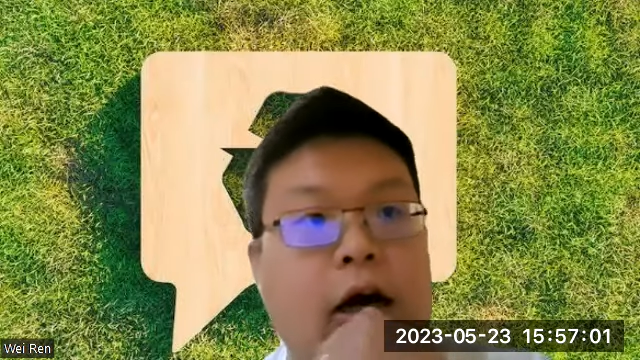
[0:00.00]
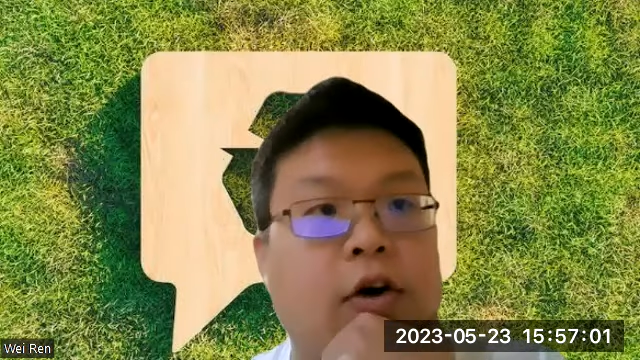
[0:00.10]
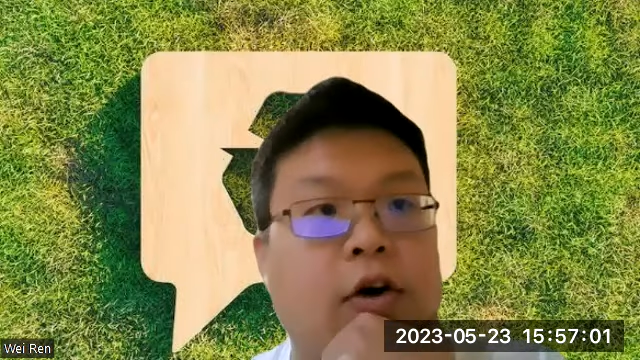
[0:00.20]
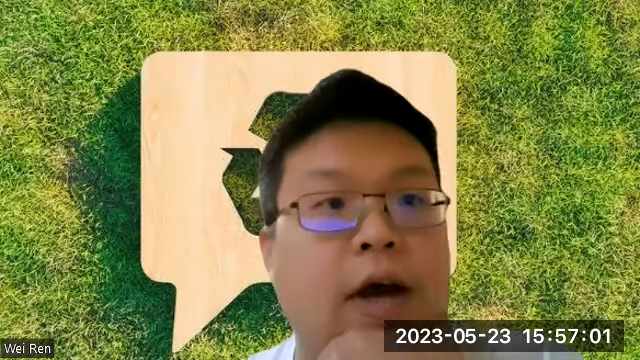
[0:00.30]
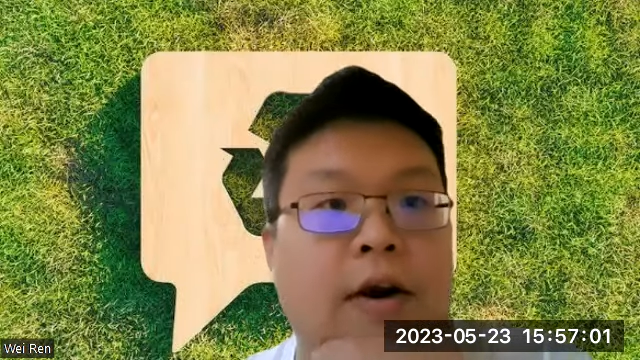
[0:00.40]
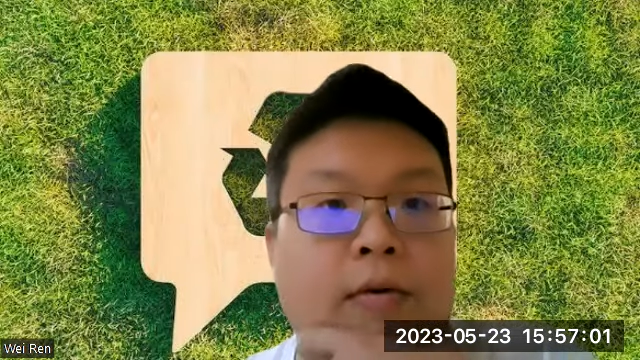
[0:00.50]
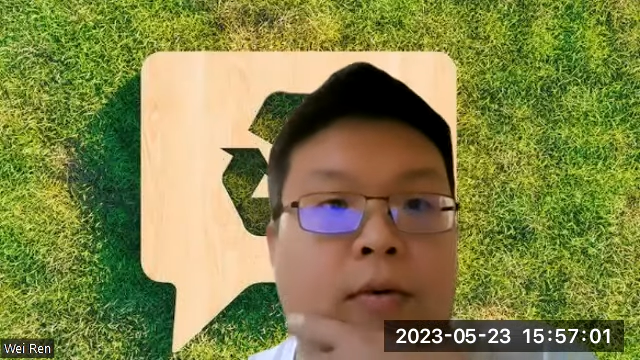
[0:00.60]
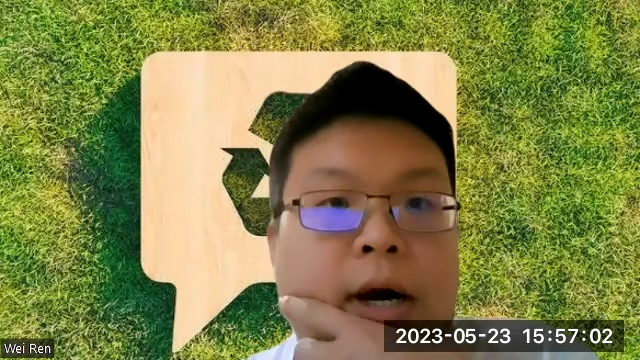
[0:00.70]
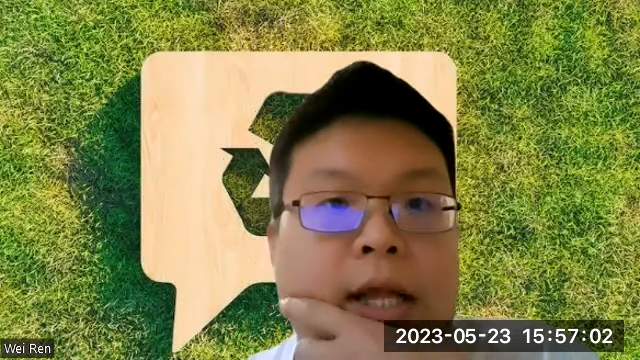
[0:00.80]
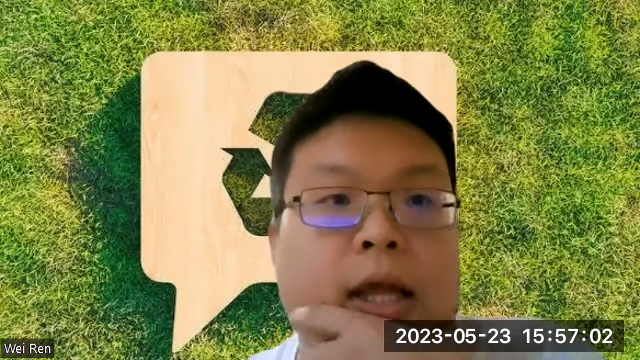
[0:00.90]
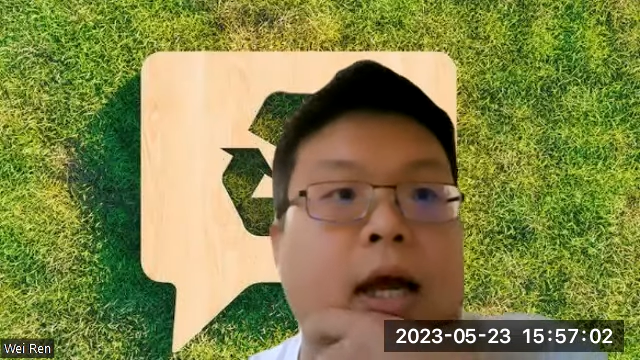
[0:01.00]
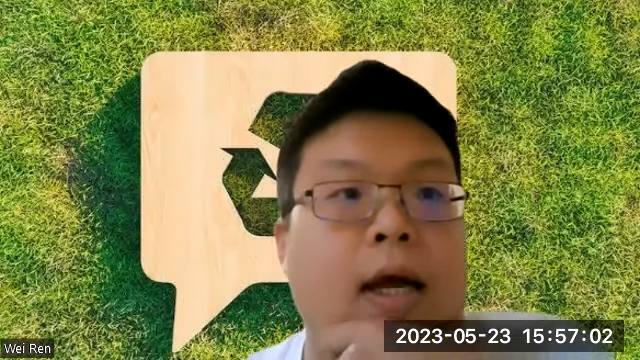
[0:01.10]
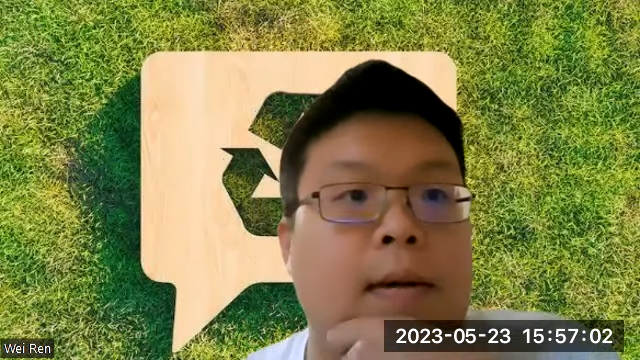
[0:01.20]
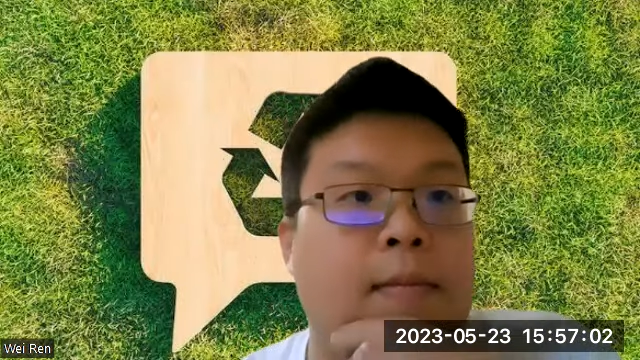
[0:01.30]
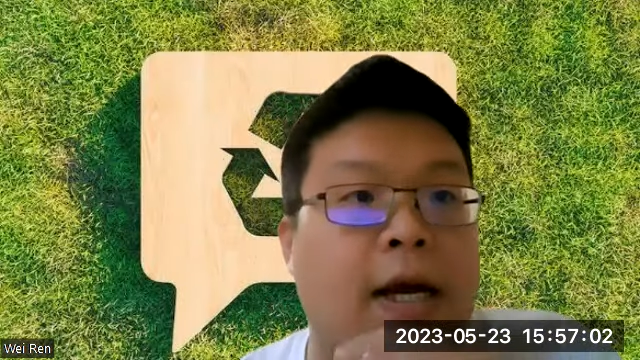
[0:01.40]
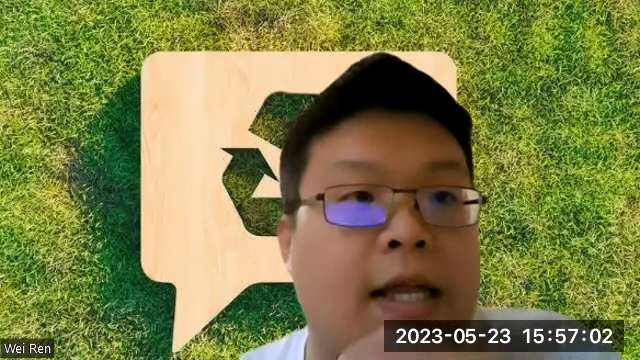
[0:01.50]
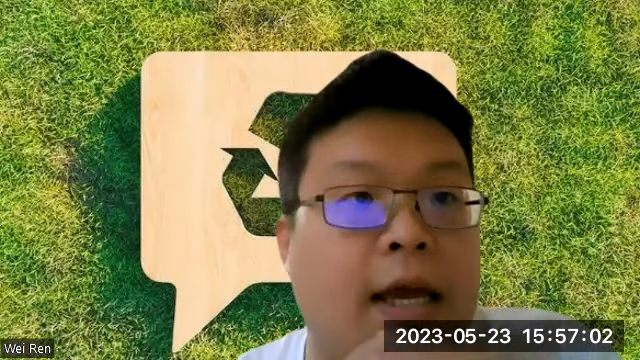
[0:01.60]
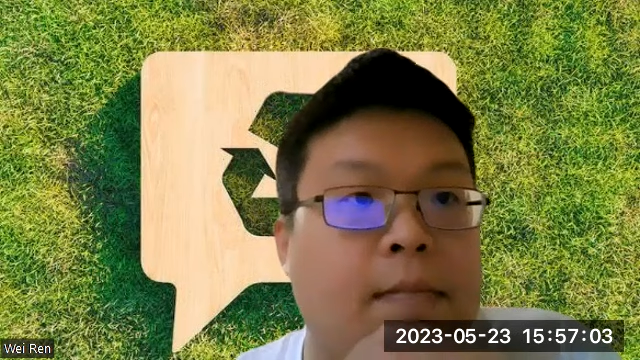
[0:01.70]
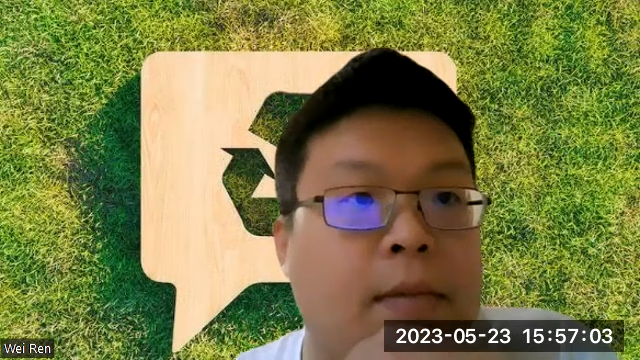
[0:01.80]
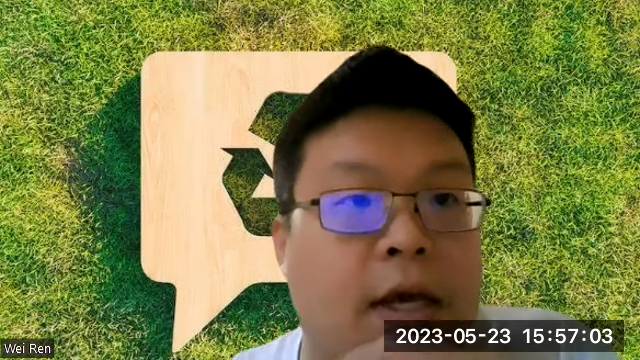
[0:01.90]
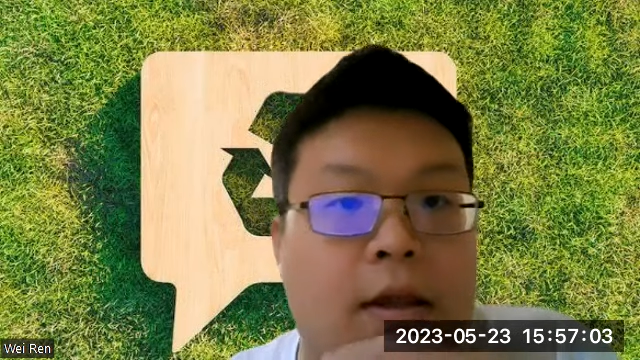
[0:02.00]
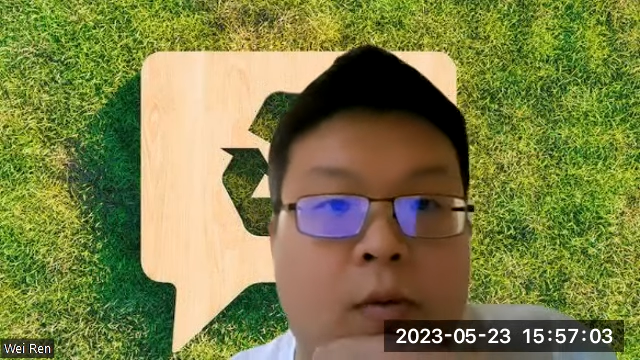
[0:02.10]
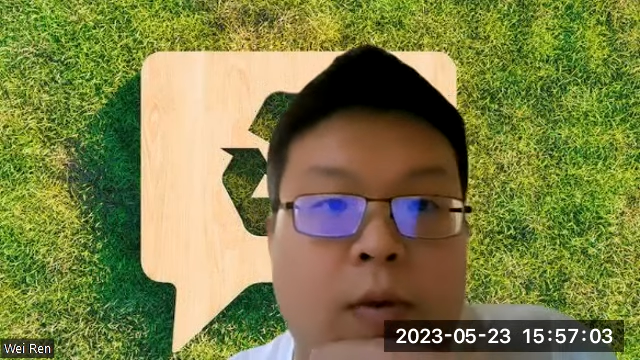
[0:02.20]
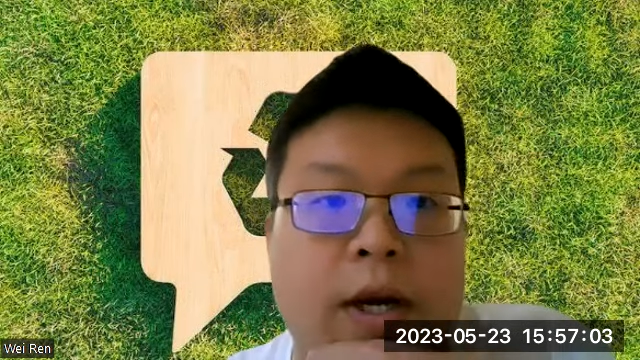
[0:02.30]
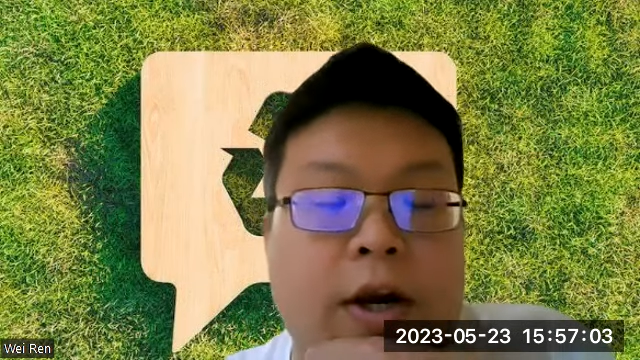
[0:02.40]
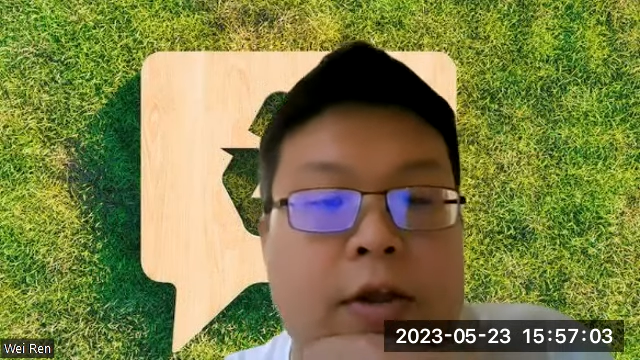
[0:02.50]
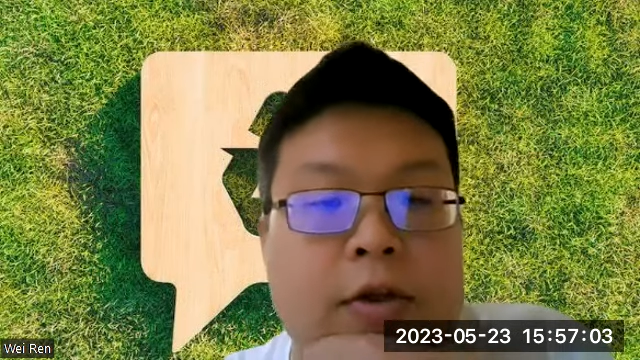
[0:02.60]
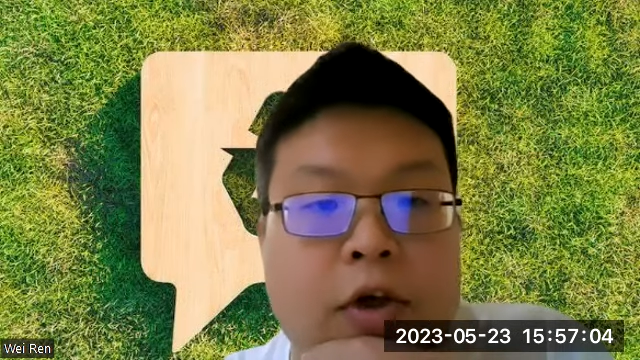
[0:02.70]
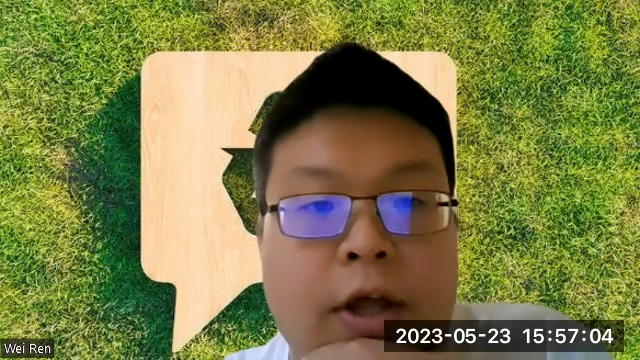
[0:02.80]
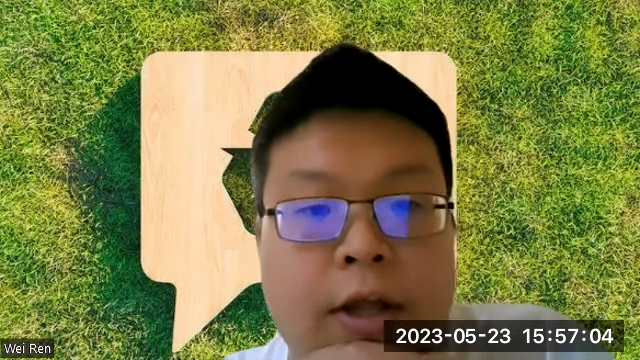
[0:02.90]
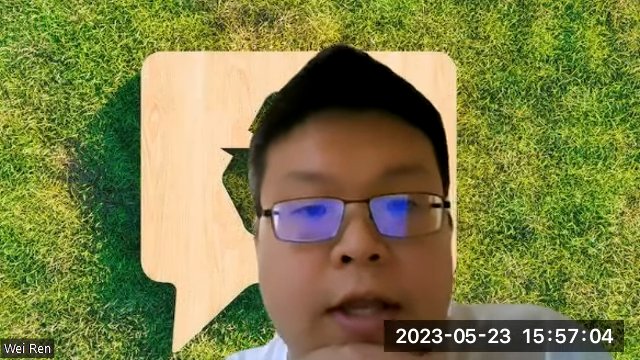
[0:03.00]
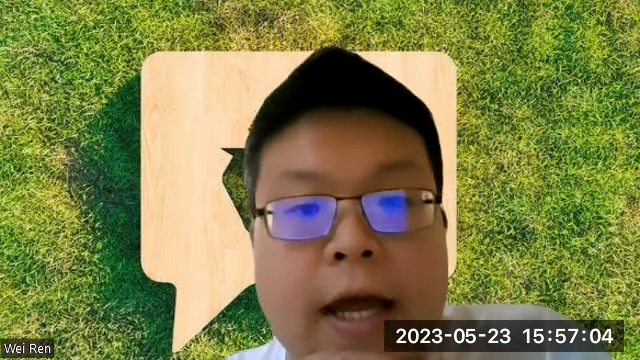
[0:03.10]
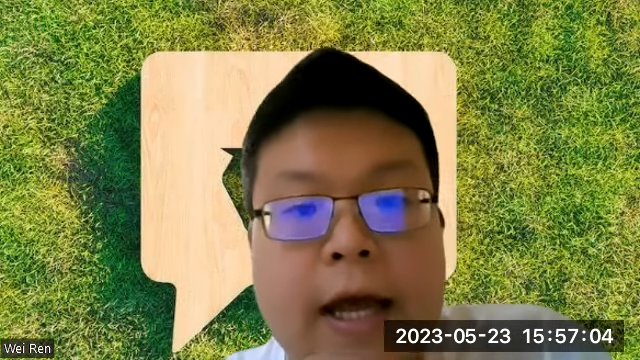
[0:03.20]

Hello everyone, my name is Wei-Ren Chen.